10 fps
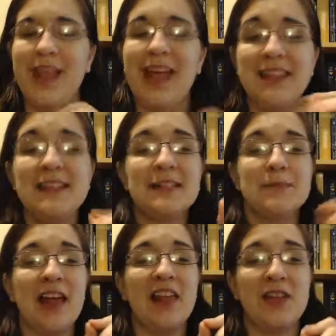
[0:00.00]
And this is
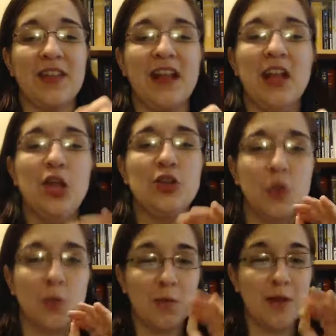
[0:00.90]
my other thing.
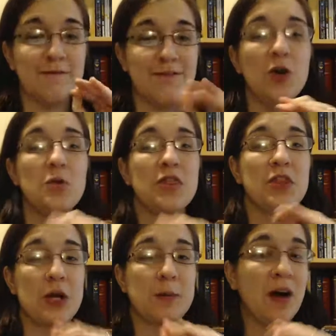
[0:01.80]
So when we vote
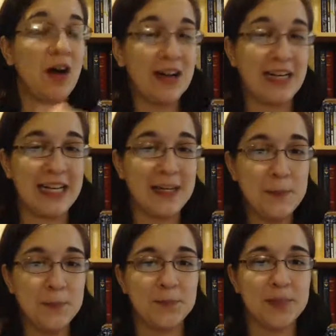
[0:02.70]
third party,
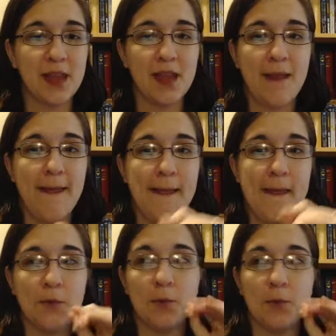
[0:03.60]

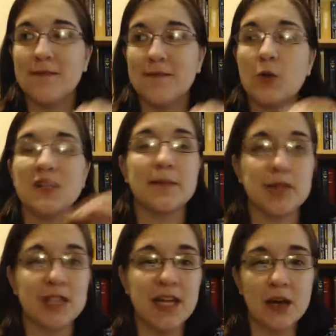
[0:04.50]
we vote
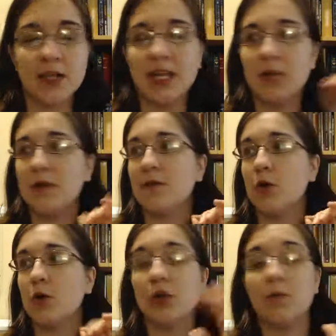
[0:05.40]
Libertarian,
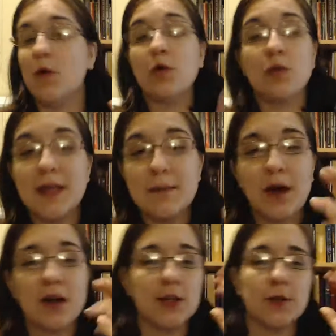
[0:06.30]
you vote Green
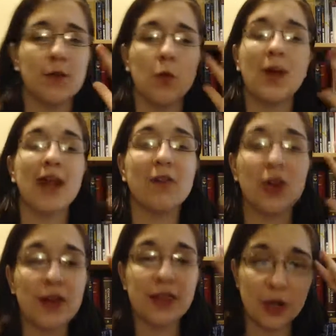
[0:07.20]
Party, you vote
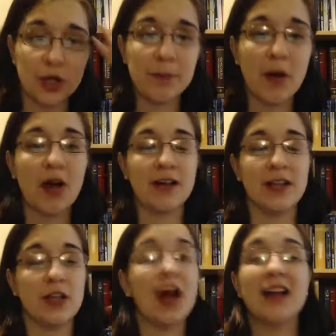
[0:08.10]
whatever third
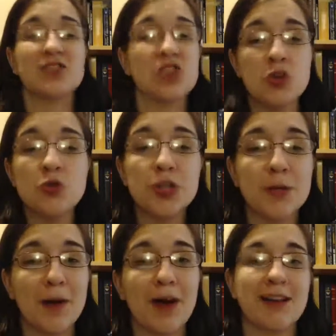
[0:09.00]
party,
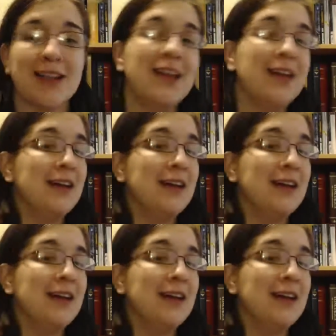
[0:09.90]
Constitution Party,